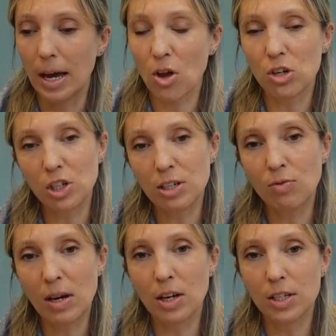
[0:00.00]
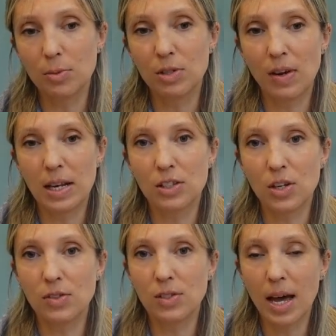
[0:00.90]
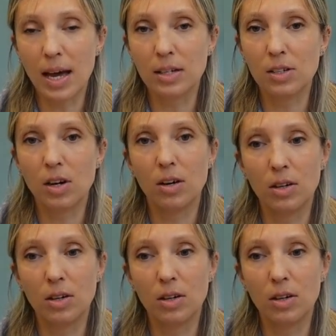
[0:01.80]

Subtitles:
gosh, I didn't realise I was feeling so sad.